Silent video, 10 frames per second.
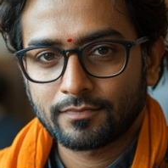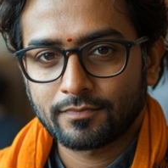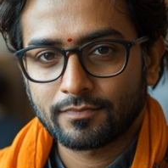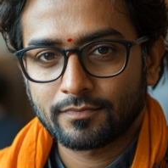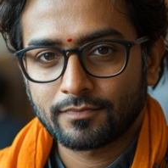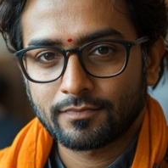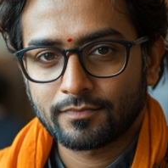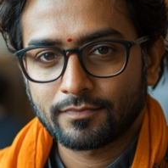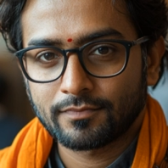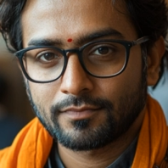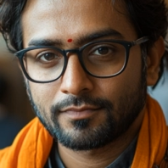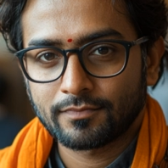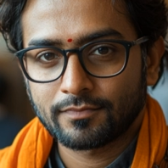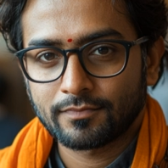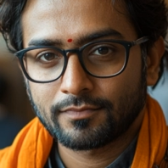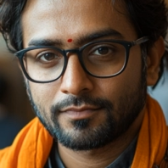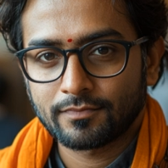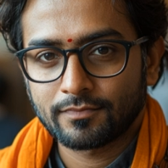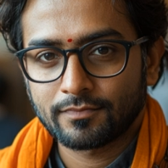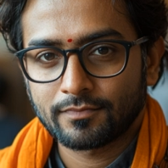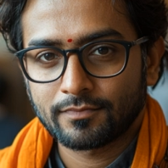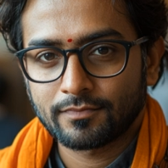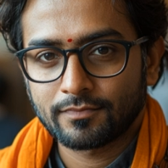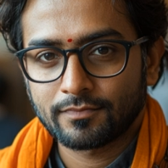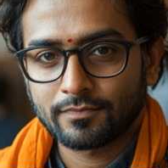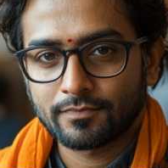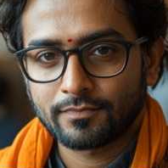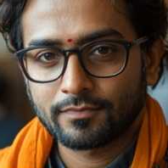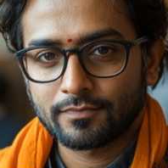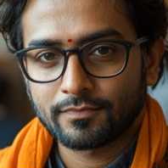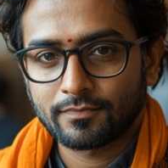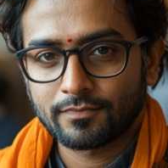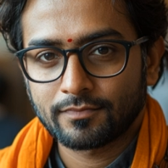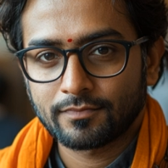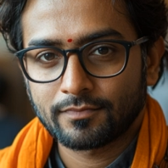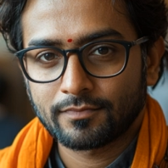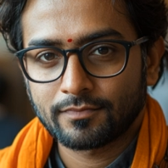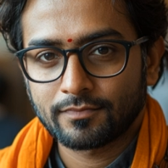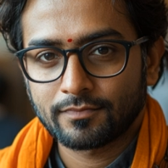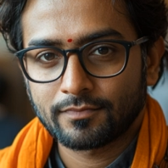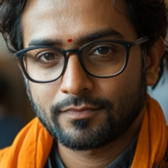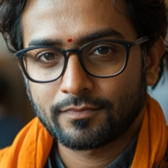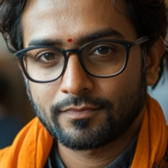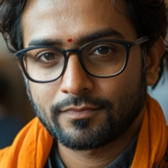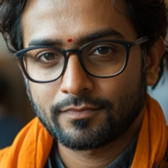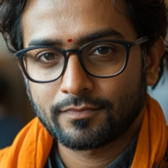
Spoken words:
[no speech]